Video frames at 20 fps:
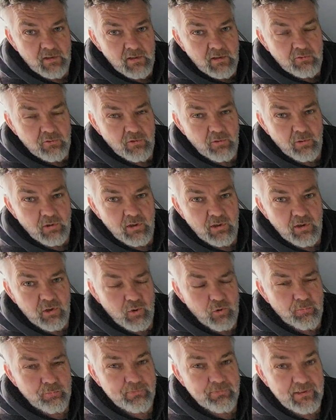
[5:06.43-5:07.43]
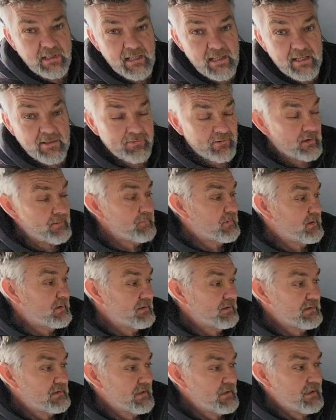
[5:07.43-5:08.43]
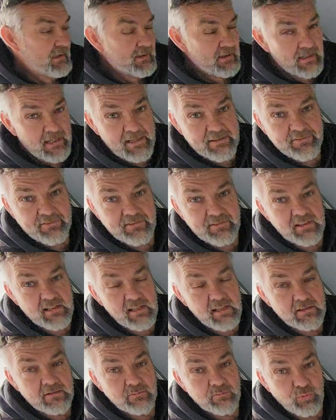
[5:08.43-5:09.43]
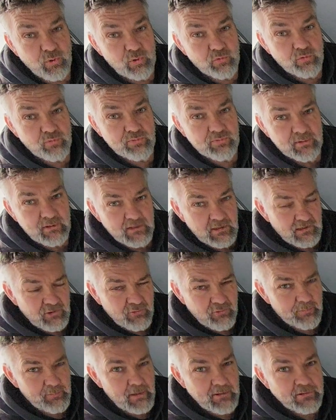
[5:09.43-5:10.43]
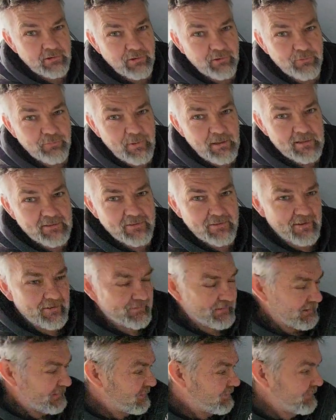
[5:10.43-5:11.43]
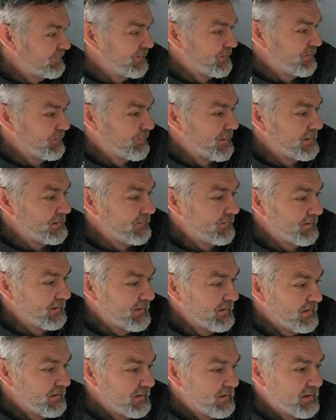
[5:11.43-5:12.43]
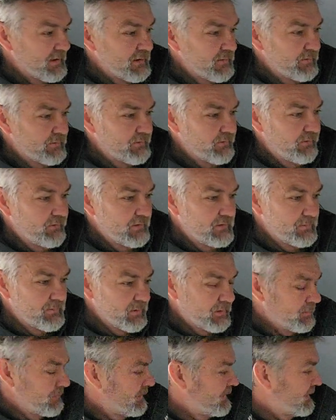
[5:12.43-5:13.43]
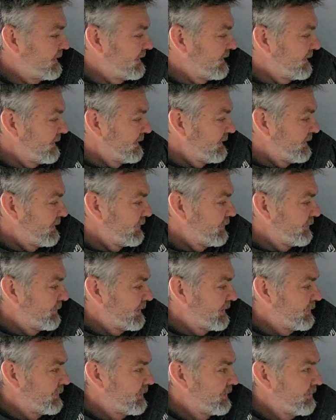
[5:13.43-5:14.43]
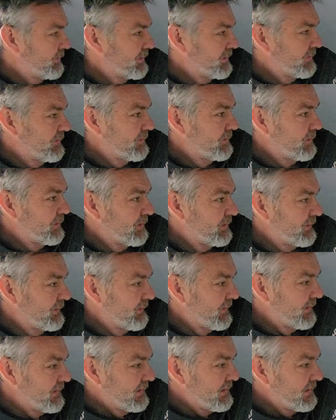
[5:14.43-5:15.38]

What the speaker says: So upstairs in the SCA roof, tremendous space this. I love this space. I often sleep up here with one of the boys,